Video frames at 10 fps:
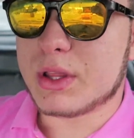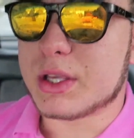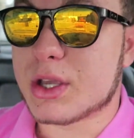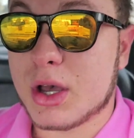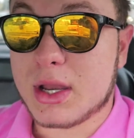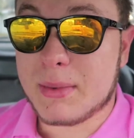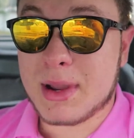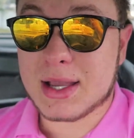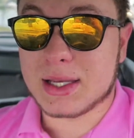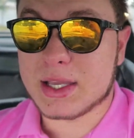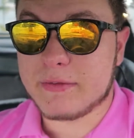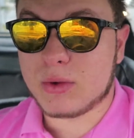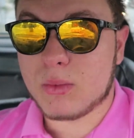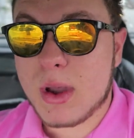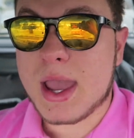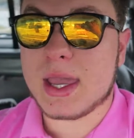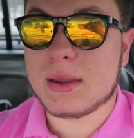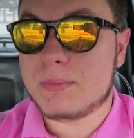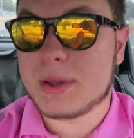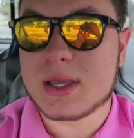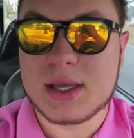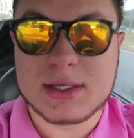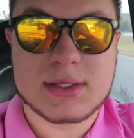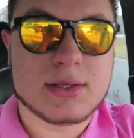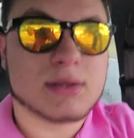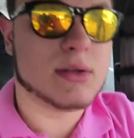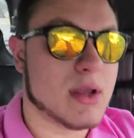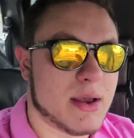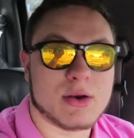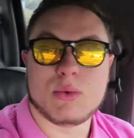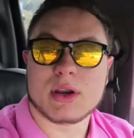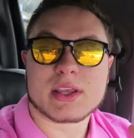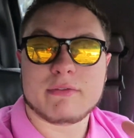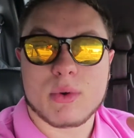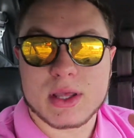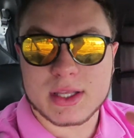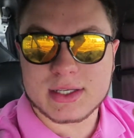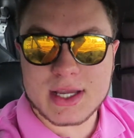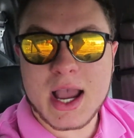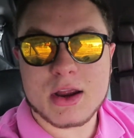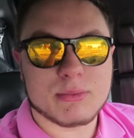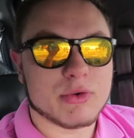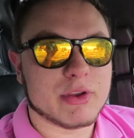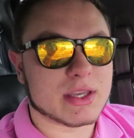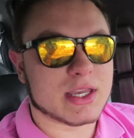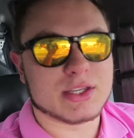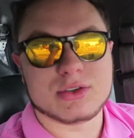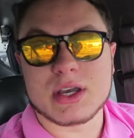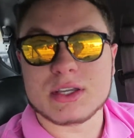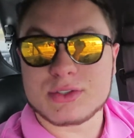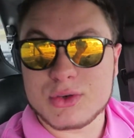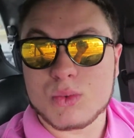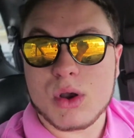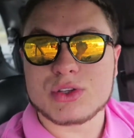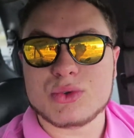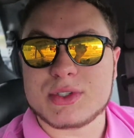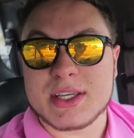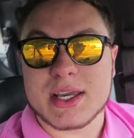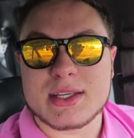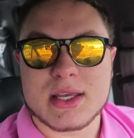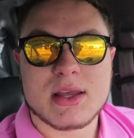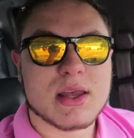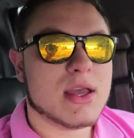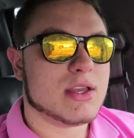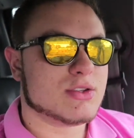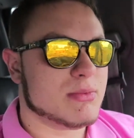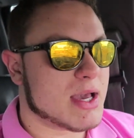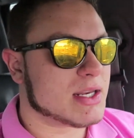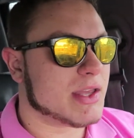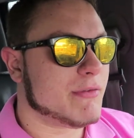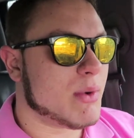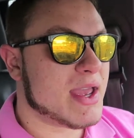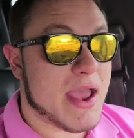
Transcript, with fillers: really good. I'm not going to give it away because I don't want to give away the entire movie in case you guys do want to see it. So I'm not going to give away